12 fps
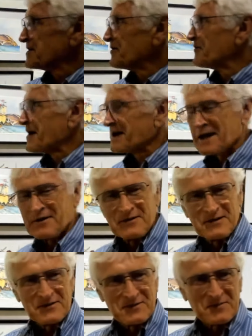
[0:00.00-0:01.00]
I won't go
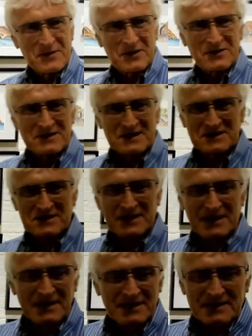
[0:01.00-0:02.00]
into it, but I'll
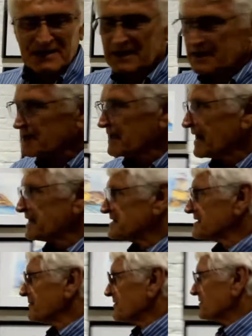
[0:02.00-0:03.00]
just indicate
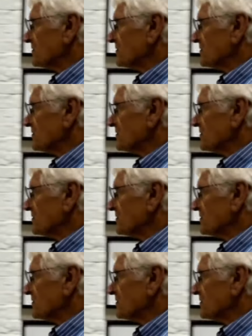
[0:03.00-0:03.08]
some of the